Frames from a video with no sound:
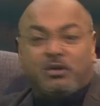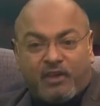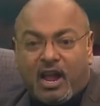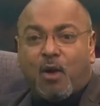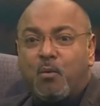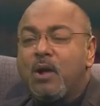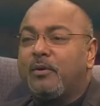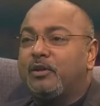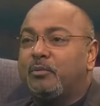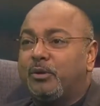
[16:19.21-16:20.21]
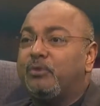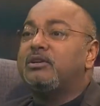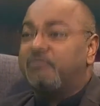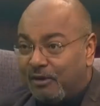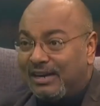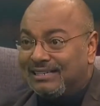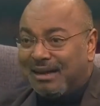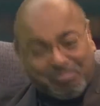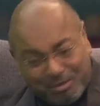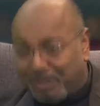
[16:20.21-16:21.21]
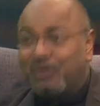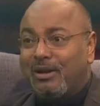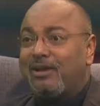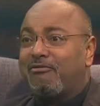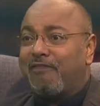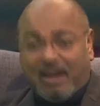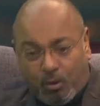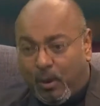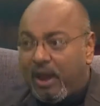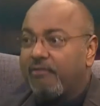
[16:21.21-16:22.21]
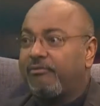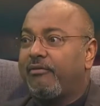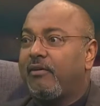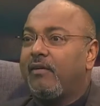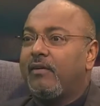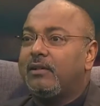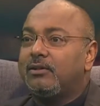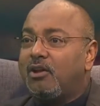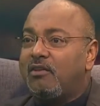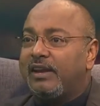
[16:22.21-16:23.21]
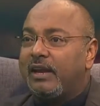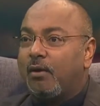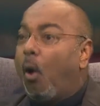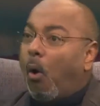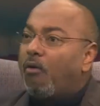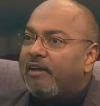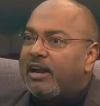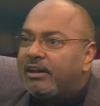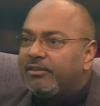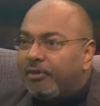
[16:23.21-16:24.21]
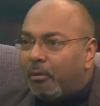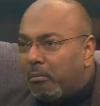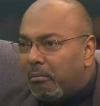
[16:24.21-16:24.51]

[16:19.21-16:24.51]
If you can't work with your producer, for example, you need to find a way of solving it, or find another job.